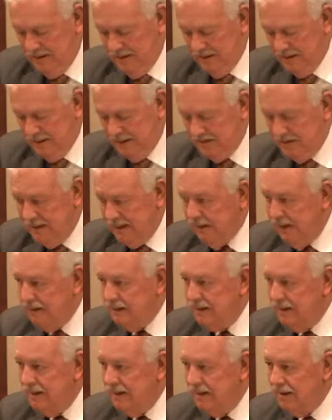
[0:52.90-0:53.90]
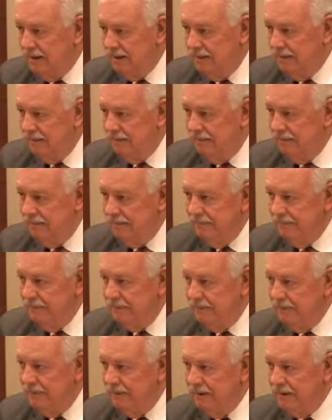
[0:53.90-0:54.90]
that's not exactly
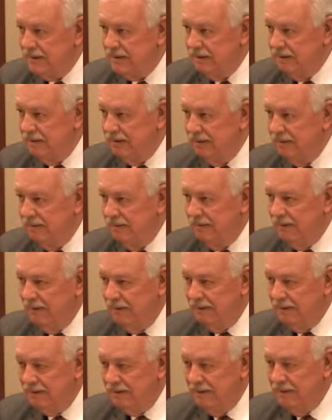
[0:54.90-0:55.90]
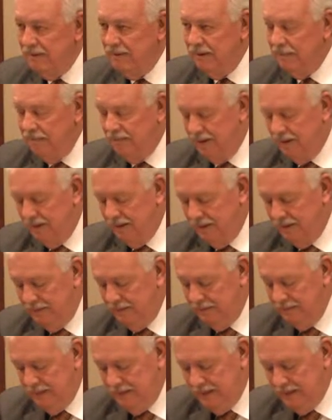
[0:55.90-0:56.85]
someplace that it's something I'm proud of.